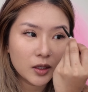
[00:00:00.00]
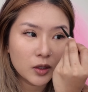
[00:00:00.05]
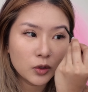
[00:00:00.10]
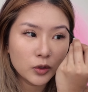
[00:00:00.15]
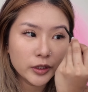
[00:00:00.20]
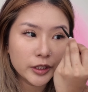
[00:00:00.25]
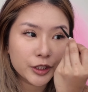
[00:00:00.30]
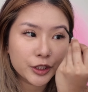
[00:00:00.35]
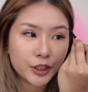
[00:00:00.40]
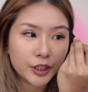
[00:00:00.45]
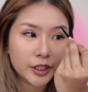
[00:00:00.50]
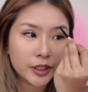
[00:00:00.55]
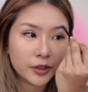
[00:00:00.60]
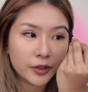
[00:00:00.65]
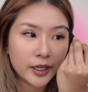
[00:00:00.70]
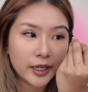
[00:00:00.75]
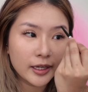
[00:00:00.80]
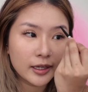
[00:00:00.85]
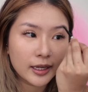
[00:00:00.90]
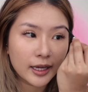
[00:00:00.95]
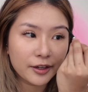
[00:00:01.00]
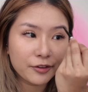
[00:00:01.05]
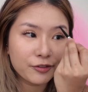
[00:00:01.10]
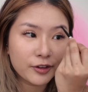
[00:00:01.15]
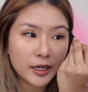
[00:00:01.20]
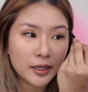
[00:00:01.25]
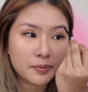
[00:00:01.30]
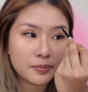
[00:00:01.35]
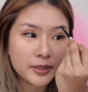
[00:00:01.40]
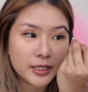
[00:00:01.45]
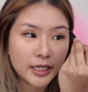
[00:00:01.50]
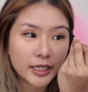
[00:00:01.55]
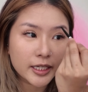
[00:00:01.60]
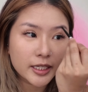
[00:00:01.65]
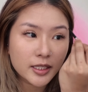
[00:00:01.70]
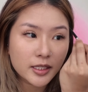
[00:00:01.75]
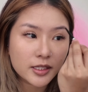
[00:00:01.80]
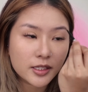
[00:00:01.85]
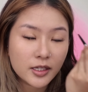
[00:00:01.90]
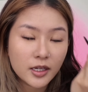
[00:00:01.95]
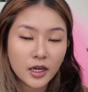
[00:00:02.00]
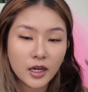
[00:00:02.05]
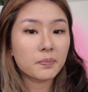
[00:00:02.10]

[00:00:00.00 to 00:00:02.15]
holy shit. Okay, life updates.